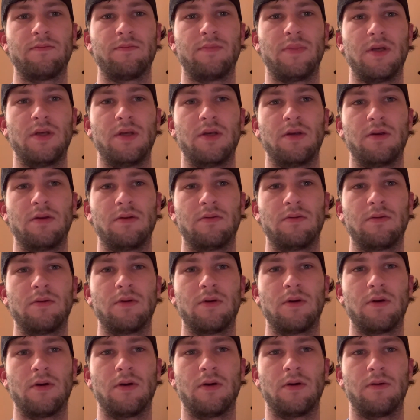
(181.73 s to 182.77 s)
being
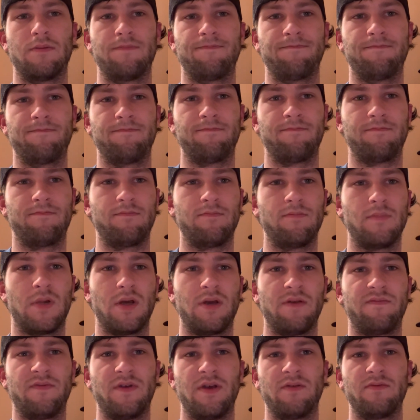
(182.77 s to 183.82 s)
um, my
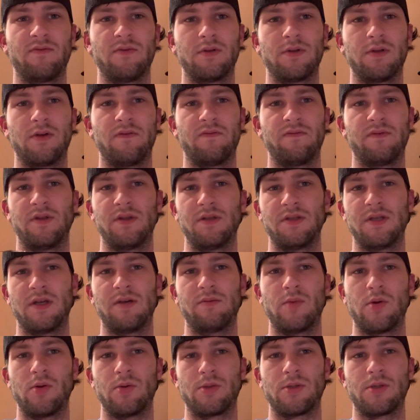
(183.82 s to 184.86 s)
favorite of the
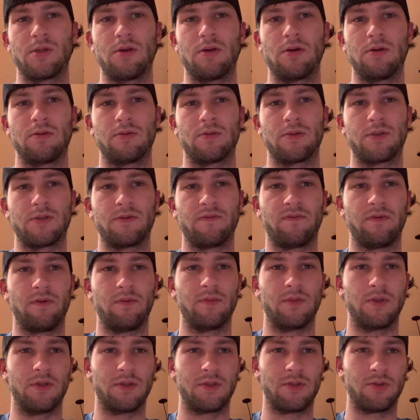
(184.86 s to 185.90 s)
demo songs from
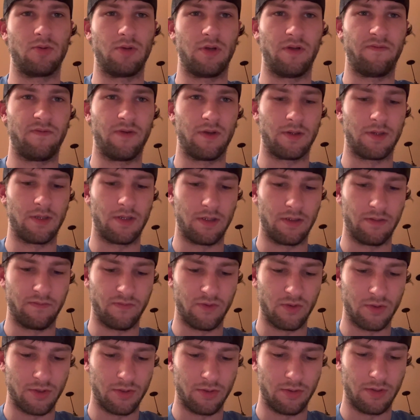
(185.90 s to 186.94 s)
the 25th
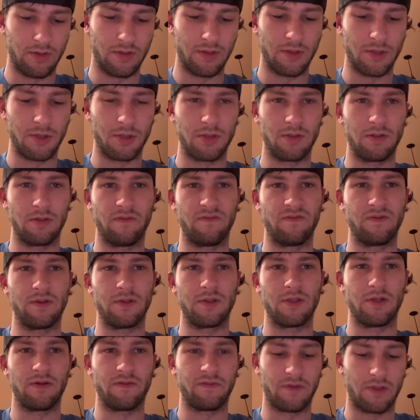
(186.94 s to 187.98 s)
anniversary edition of the
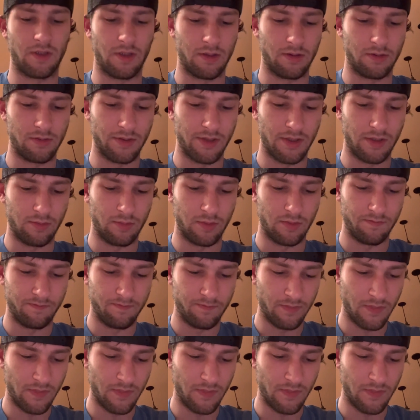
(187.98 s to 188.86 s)
self-titled album.